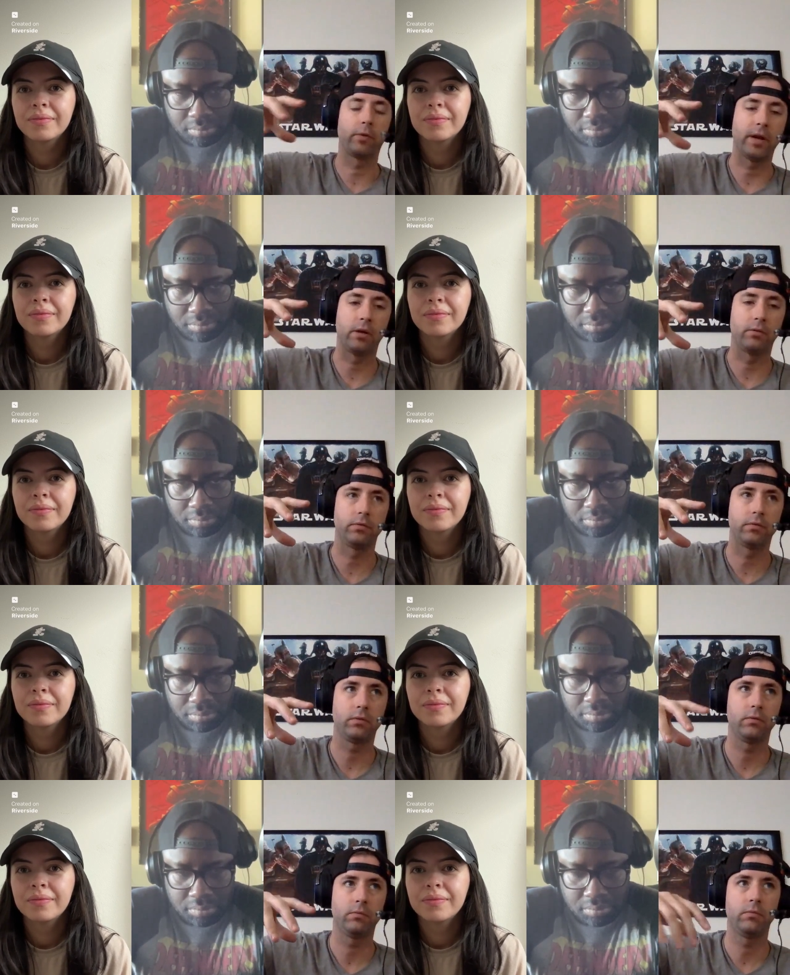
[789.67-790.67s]
Speaker 1: around,
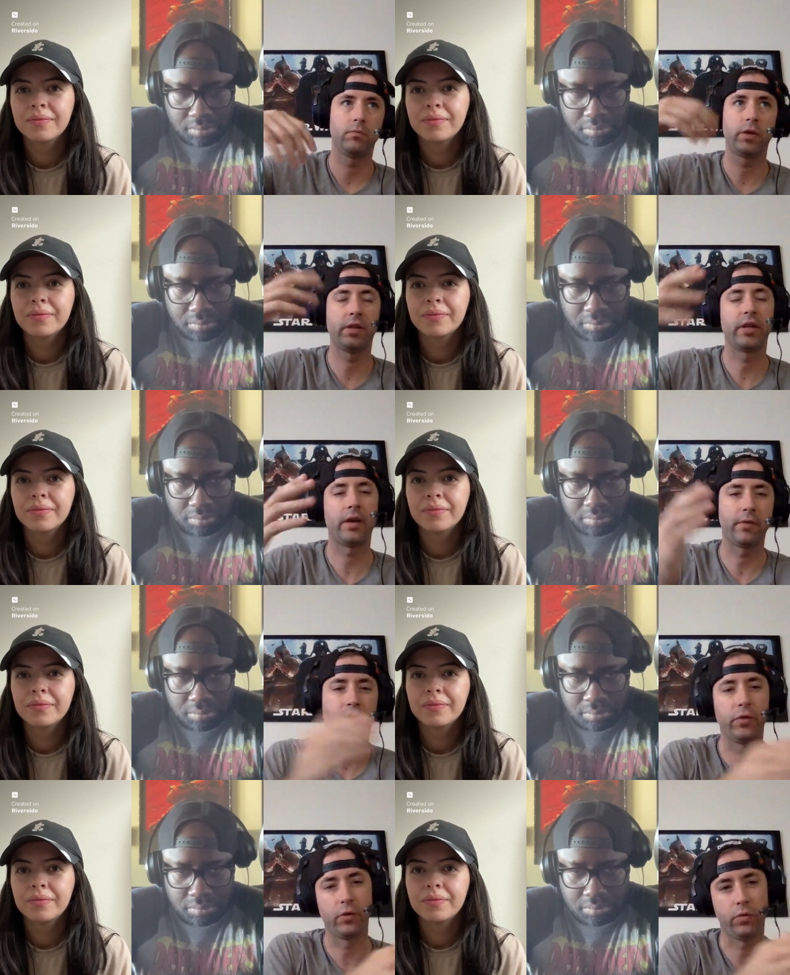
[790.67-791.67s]
and then I have a
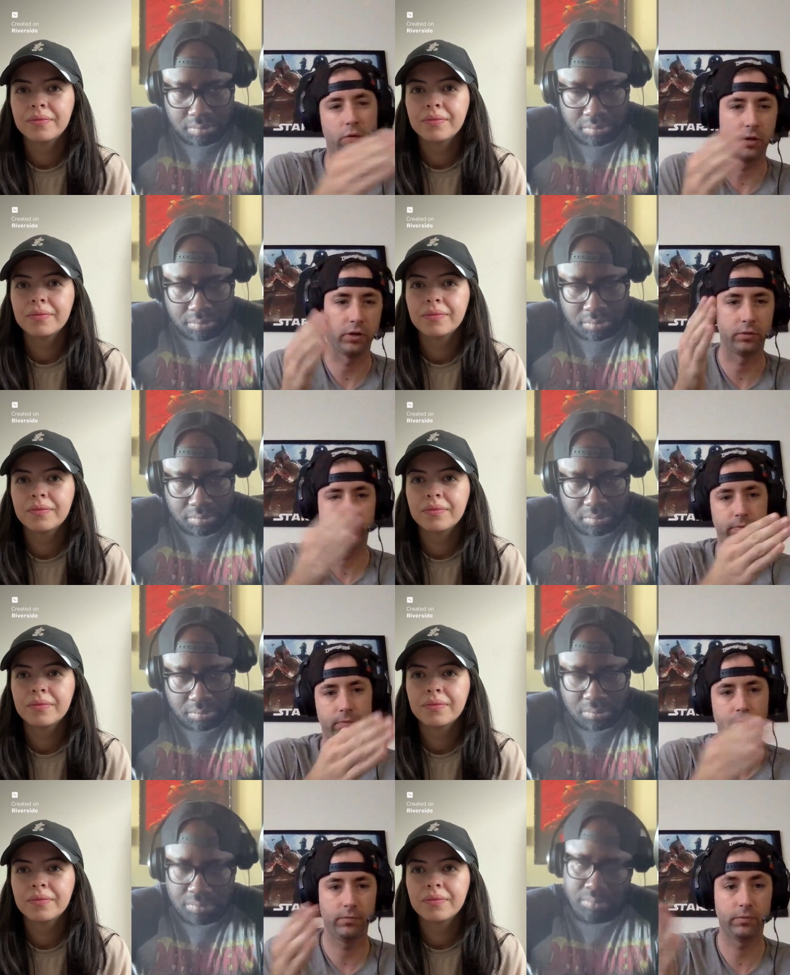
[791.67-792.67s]
few who are
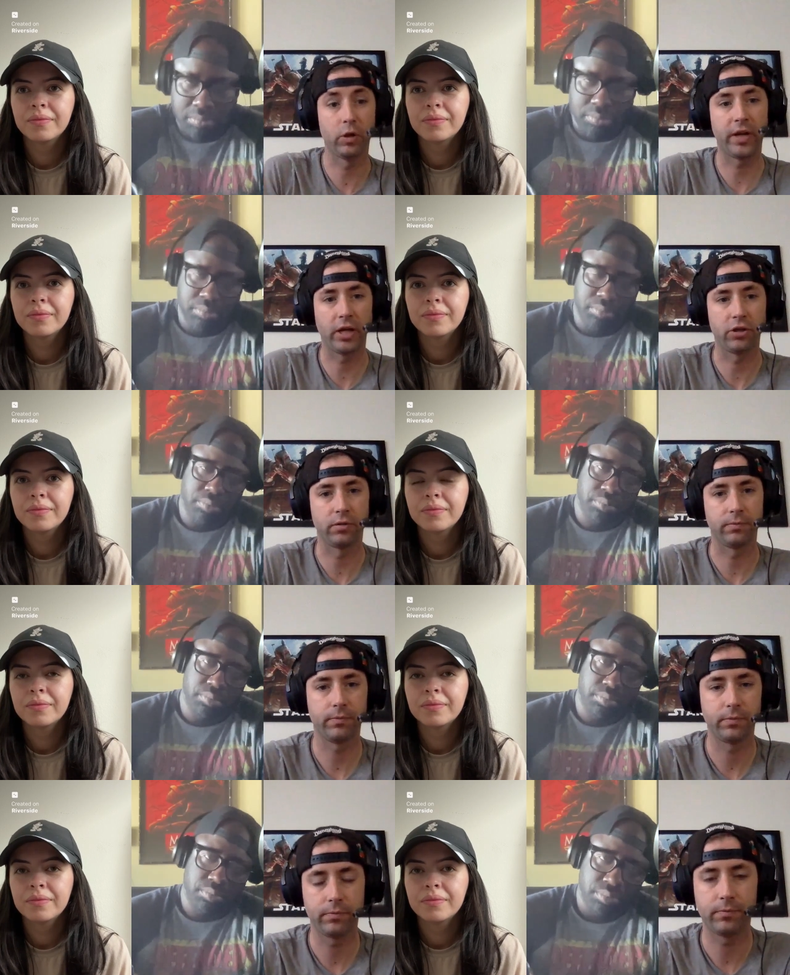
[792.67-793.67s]
location
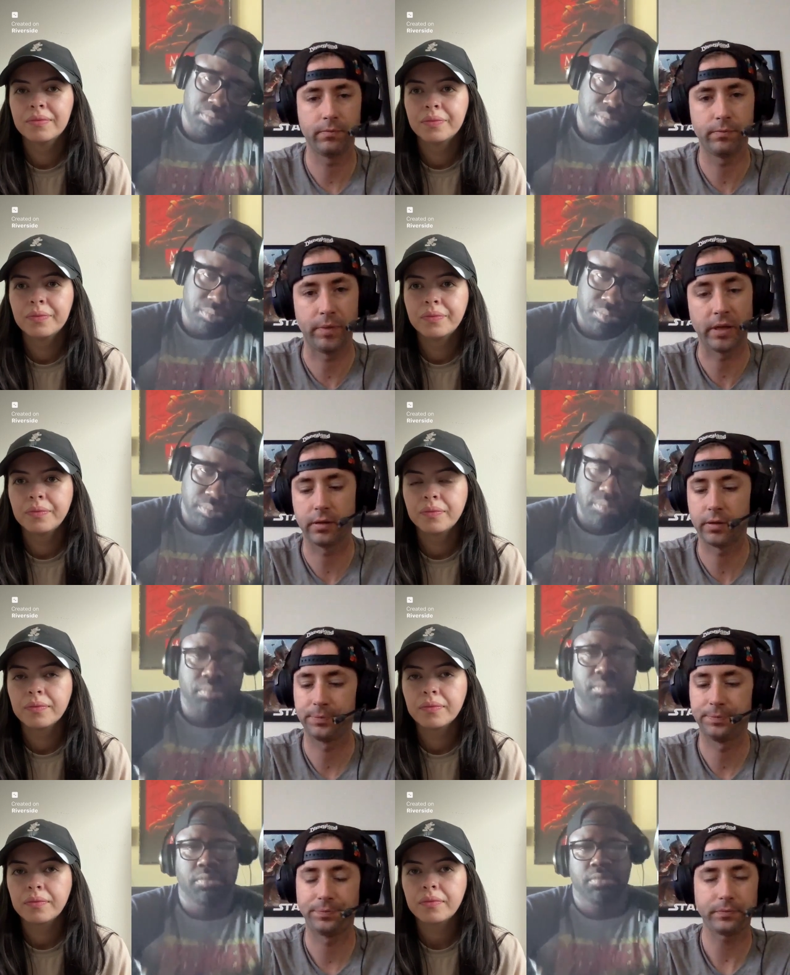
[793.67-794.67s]
based.
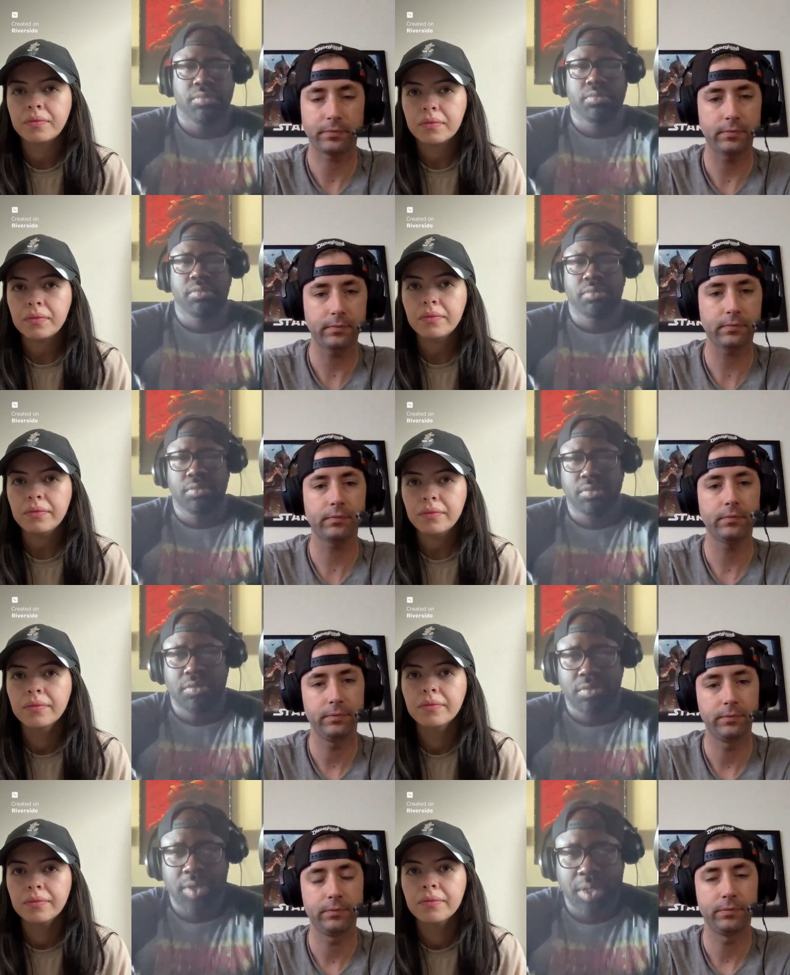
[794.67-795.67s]

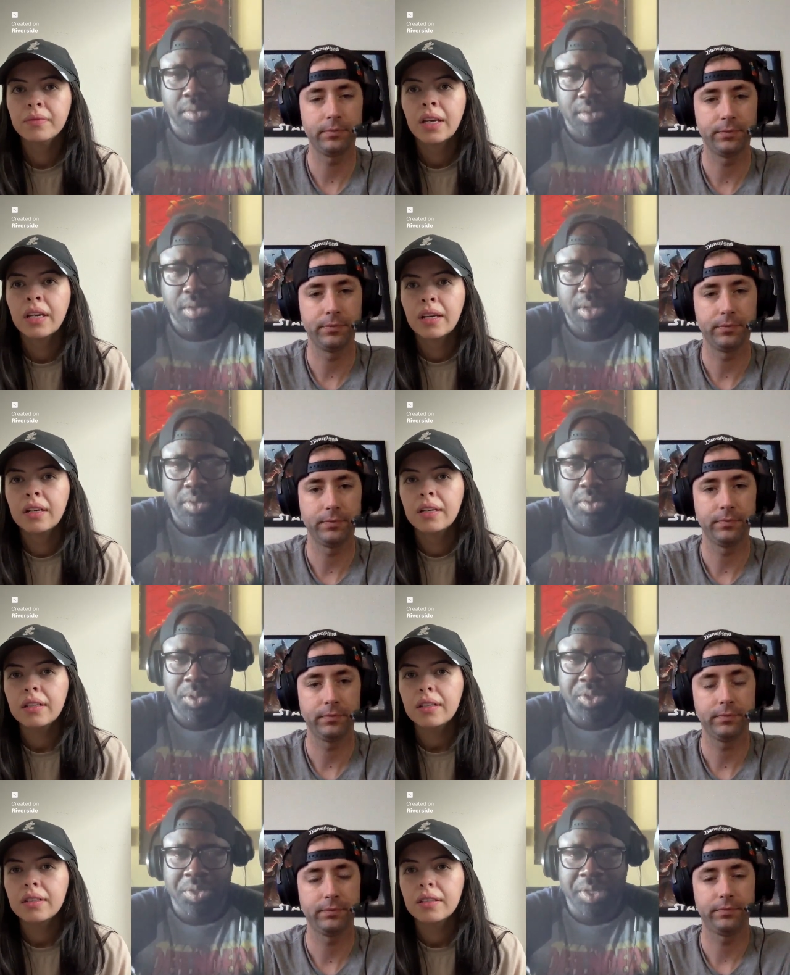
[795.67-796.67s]
Mm-hmm.
Speaker 2: Okay. What
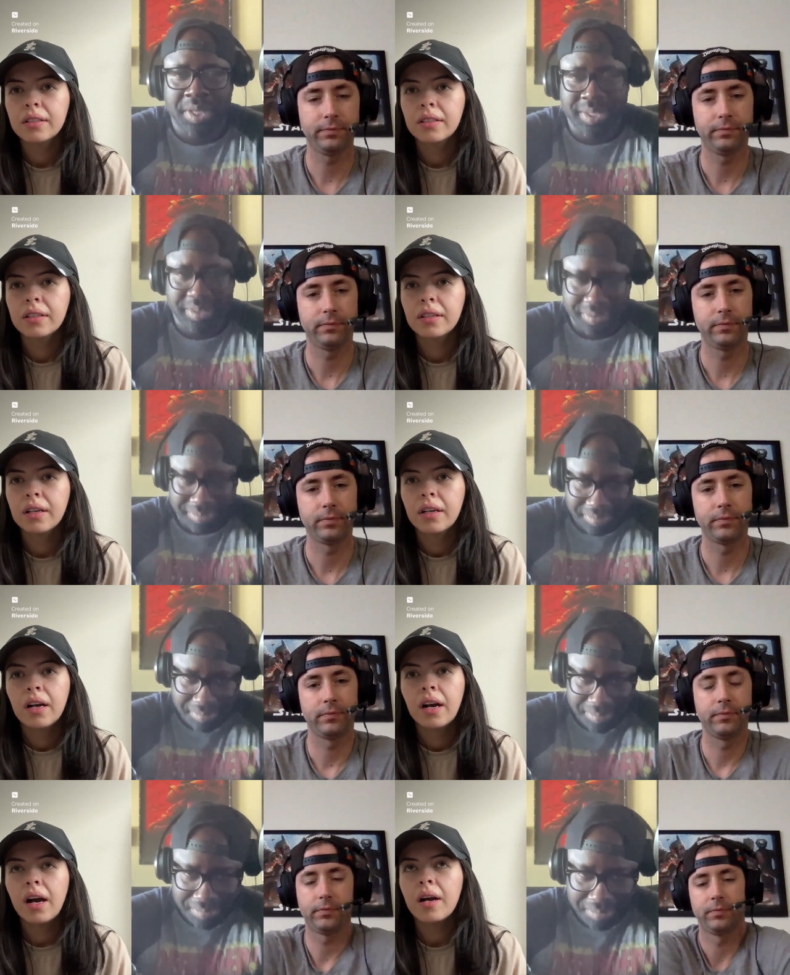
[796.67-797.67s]
about you, Nicolette?
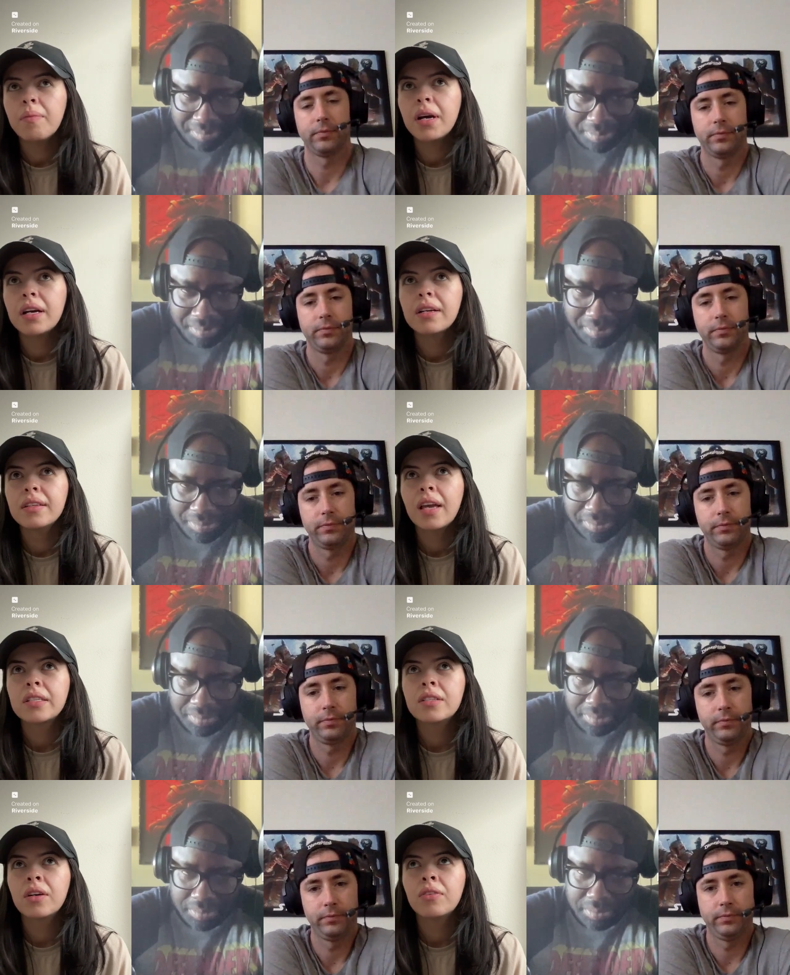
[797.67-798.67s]
Speaker 3: Um.
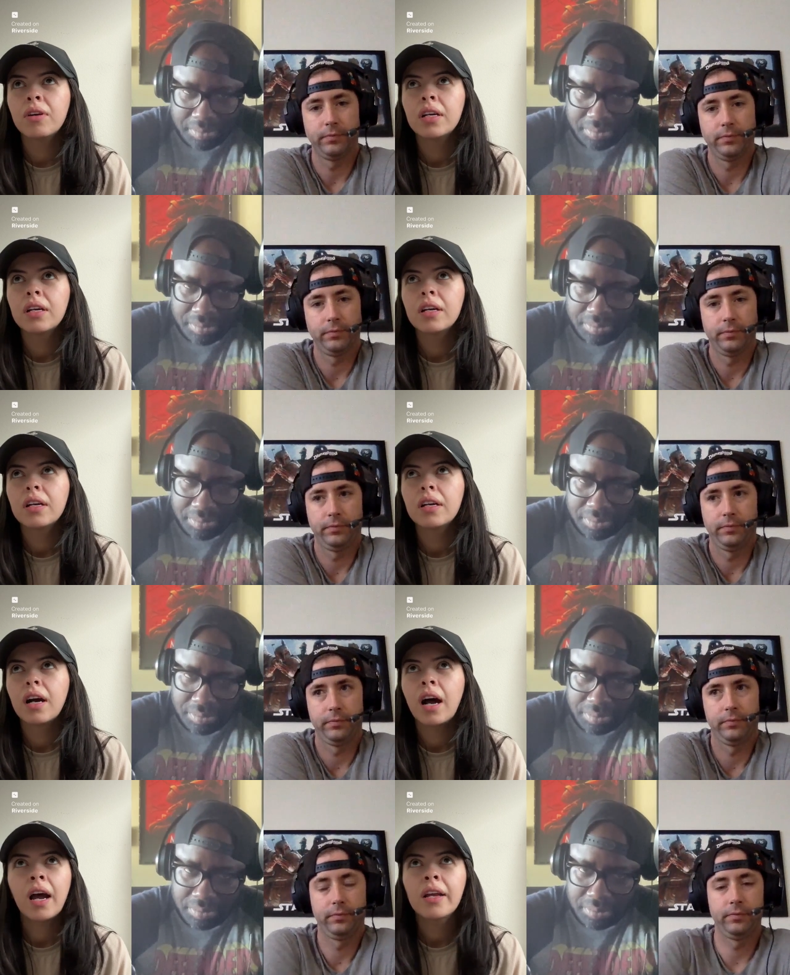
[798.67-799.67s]
Yeah. So
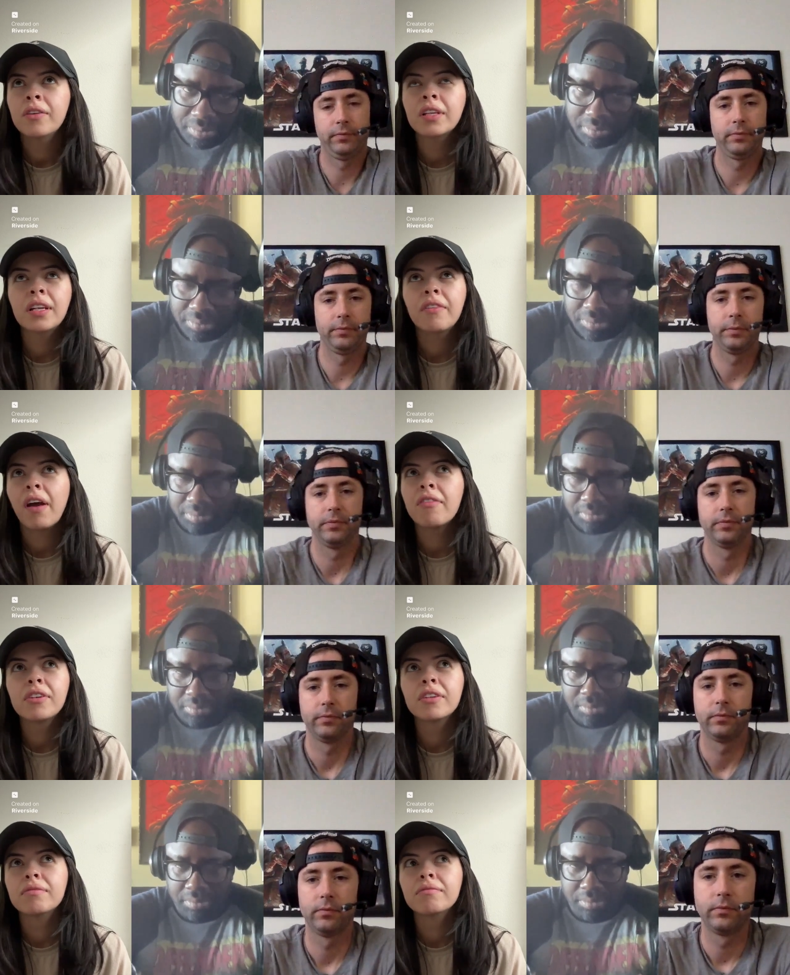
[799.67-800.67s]
I don't think I've
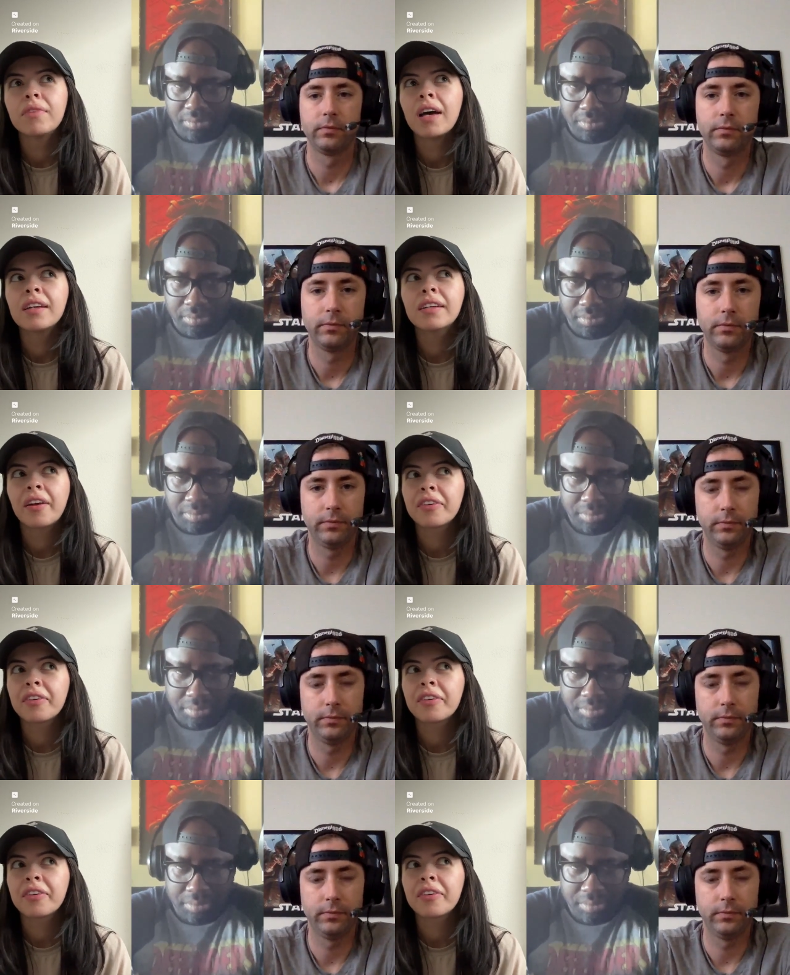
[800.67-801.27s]
ever had a